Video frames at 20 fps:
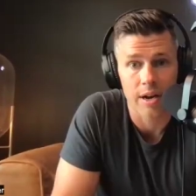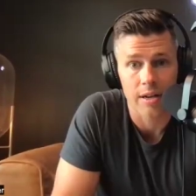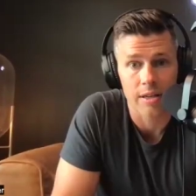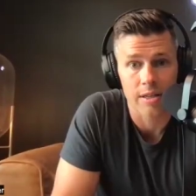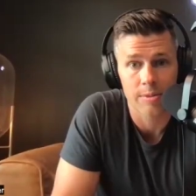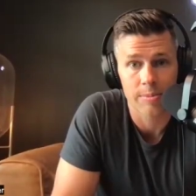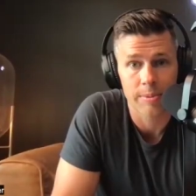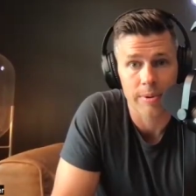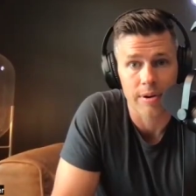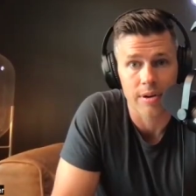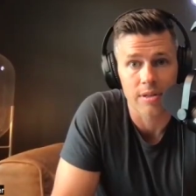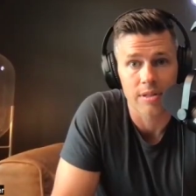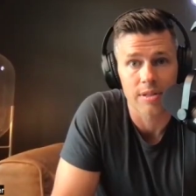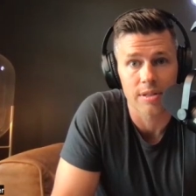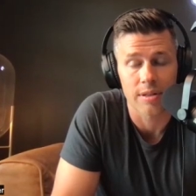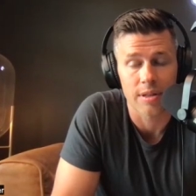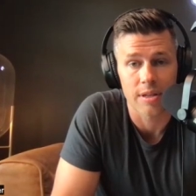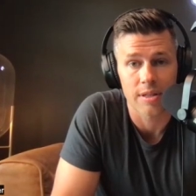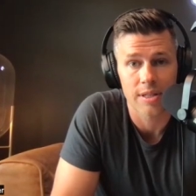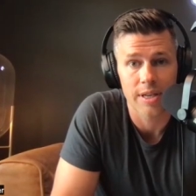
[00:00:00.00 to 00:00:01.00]
not
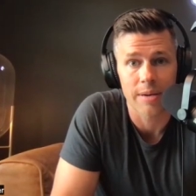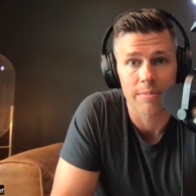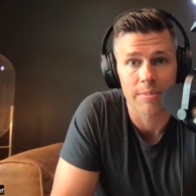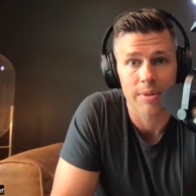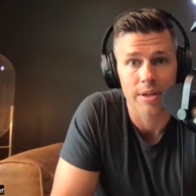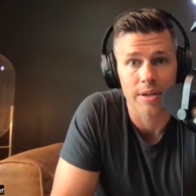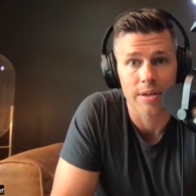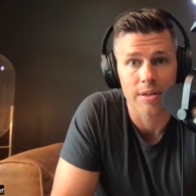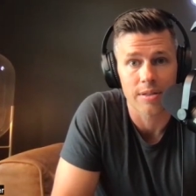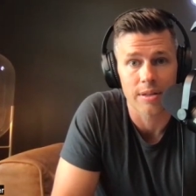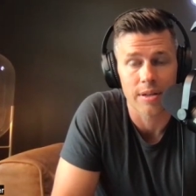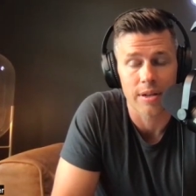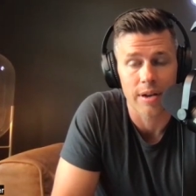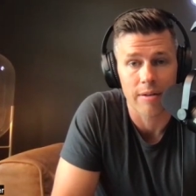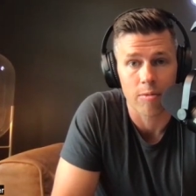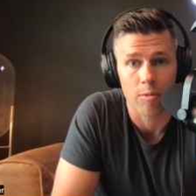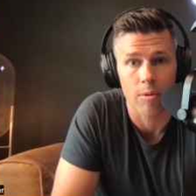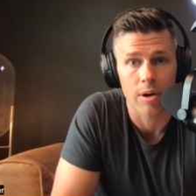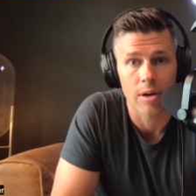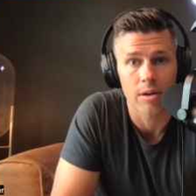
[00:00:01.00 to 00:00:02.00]
experiencing the same things that
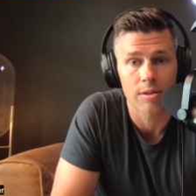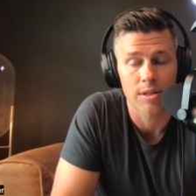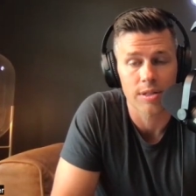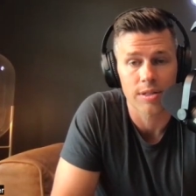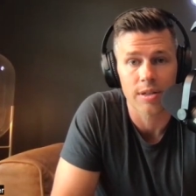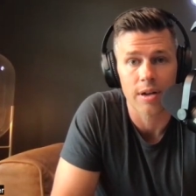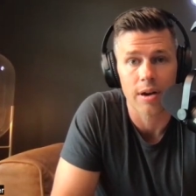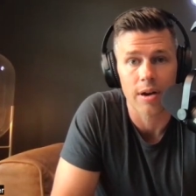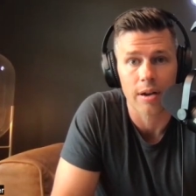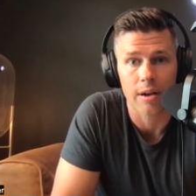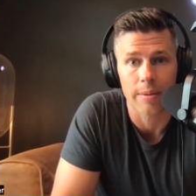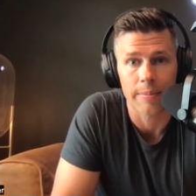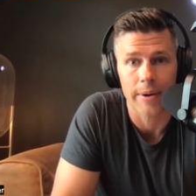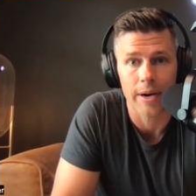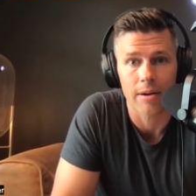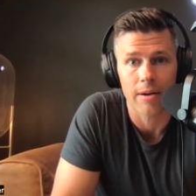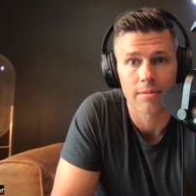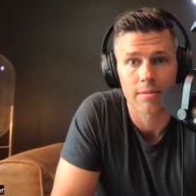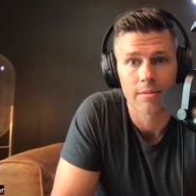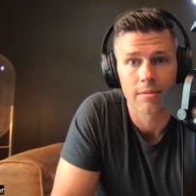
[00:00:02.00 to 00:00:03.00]
everyone else is talking
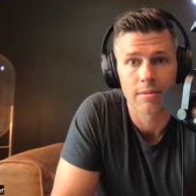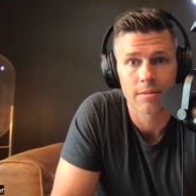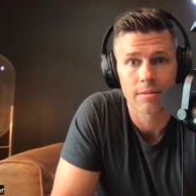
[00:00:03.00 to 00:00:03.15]
about